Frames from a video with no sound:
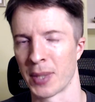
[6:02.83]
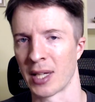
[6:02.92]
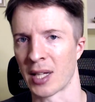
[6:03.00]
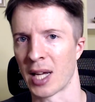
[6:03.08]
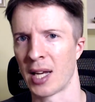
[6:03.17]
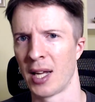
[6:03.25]

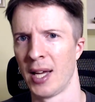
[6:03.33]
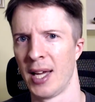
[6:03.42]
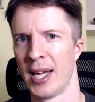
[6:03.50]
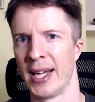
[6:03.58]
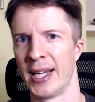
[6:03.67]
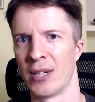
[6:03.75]
again,
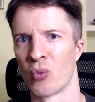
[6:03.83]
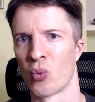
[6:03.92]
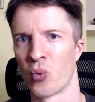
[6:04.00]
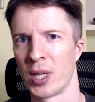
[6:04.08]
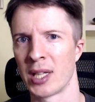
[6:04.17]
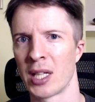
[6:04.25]

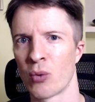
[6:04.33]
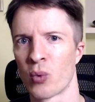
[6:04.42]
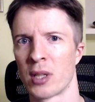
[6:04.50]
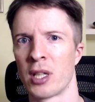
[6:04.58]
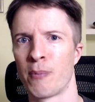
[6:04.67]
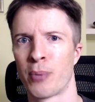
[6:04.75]
really,
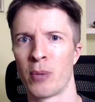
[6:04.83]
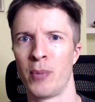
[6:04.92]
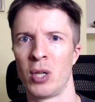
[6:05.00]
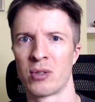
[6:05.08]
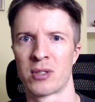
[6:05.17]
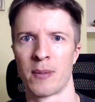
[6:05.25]
really
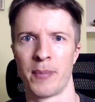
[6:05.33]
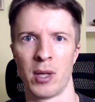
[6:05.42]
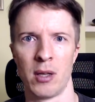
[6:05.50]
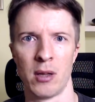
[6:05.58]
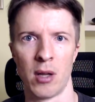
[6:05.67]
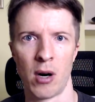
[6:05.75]
promotes
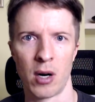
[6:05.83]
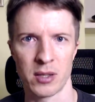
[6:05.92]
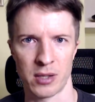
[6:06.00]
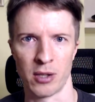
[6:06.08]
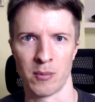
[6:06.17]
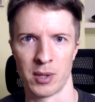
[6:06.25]

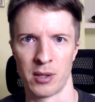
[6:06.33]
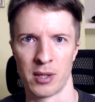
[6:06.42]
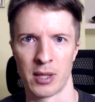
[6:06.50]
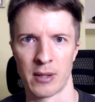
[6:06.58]
long-term learning.